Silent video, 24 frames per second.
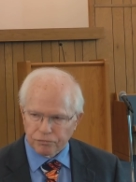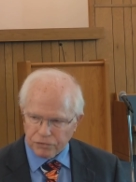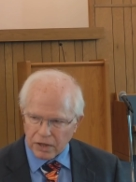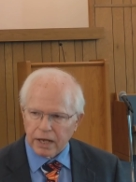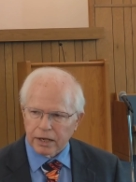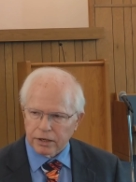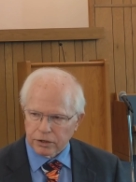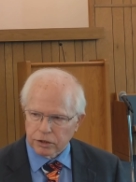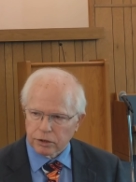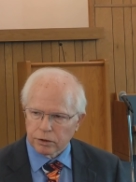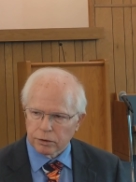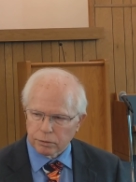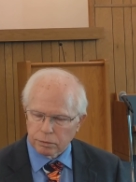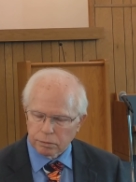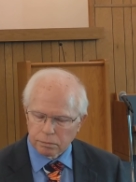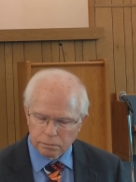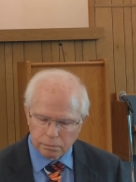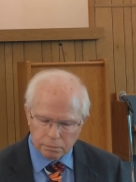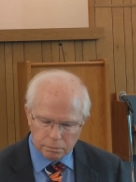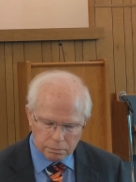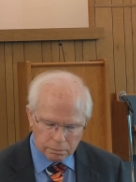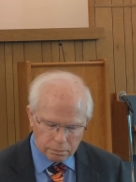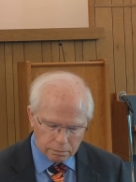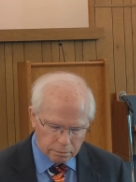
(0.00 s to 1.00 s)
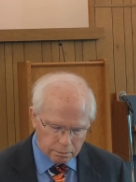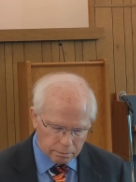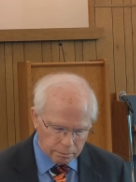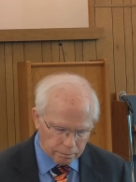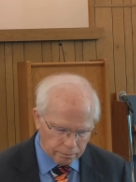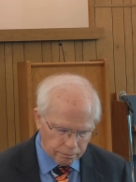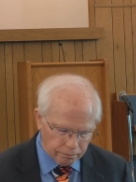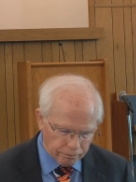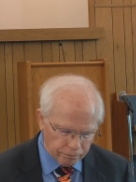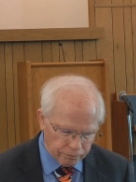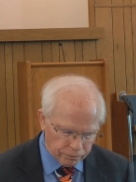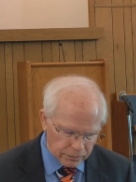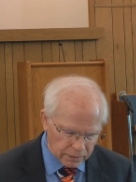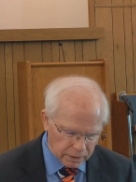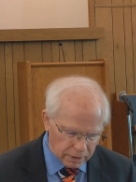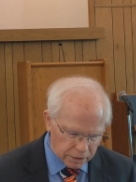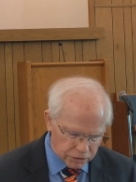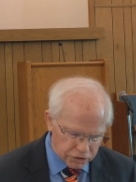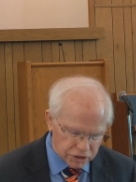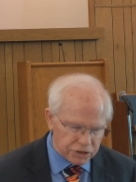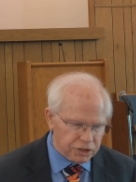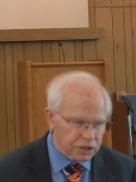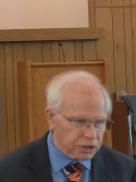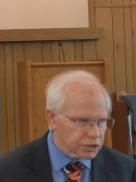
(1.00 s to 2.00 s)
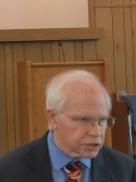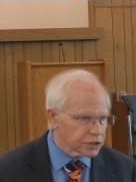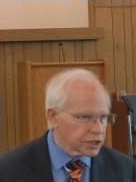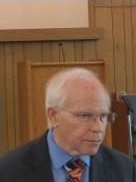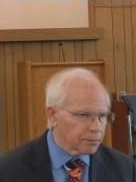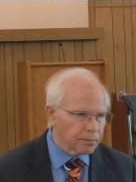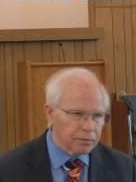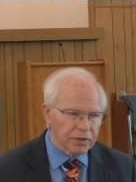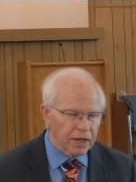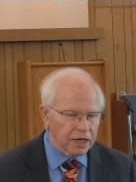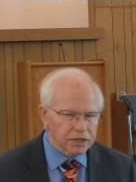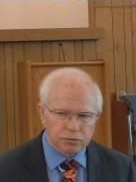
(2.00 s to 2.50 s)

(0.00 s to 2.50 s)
Thank you and just accept it.